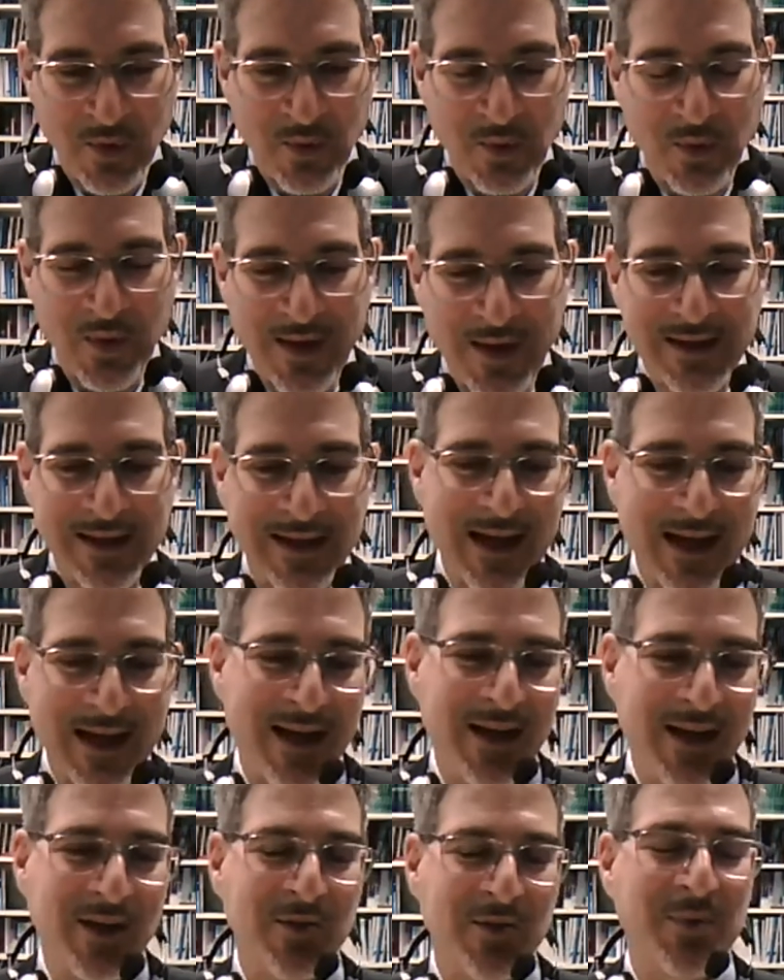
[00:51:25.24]
weakly
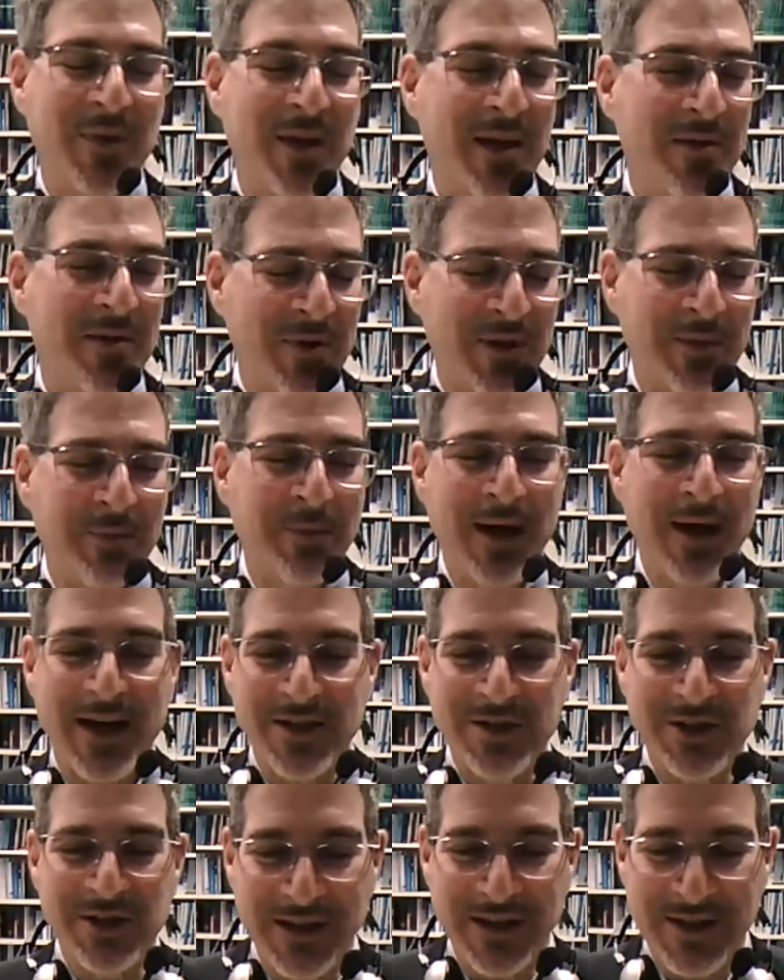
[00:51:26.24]
argued, but then with a
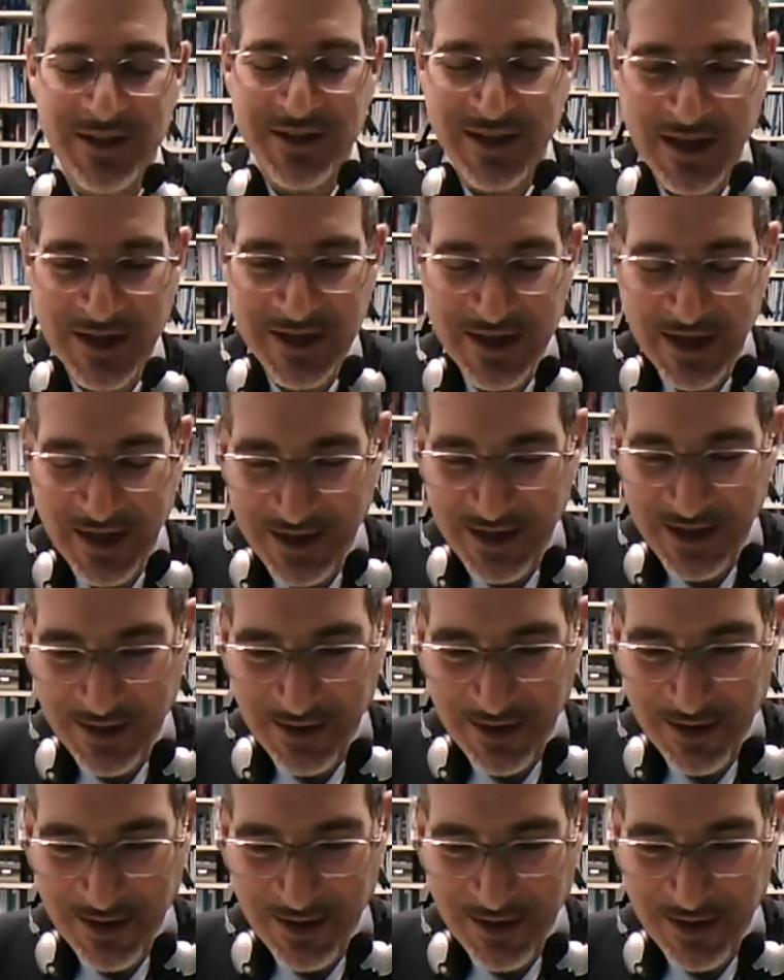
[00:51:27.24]
partially dissenting